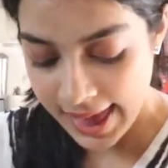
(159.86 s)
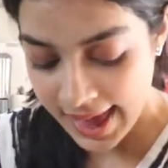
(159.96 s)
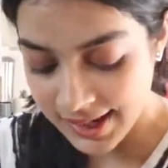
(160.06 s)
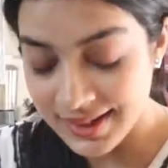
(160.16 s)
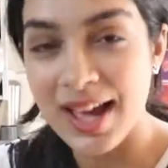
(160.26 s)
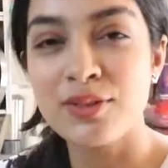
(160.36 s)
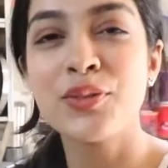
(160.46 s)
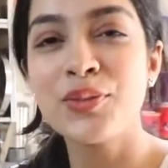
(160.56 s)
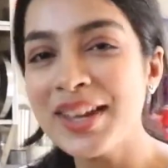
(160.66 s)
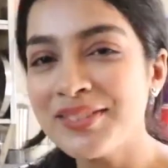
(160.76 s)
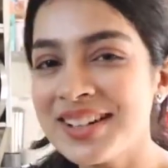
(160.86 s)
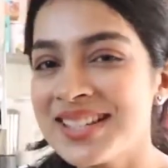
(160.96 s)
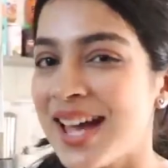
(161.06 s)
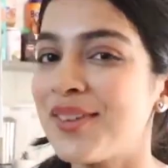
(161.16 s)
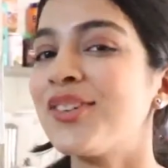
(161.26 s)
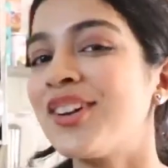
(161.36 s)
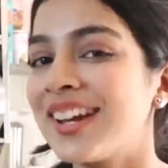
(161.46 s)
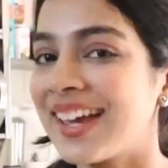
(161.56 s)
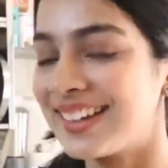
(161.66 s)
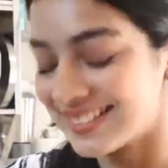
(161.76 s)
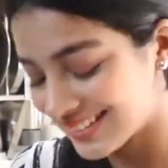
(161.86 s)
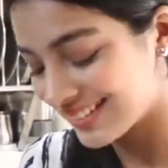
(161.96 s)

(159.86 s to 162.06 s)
and our favorite saffron again.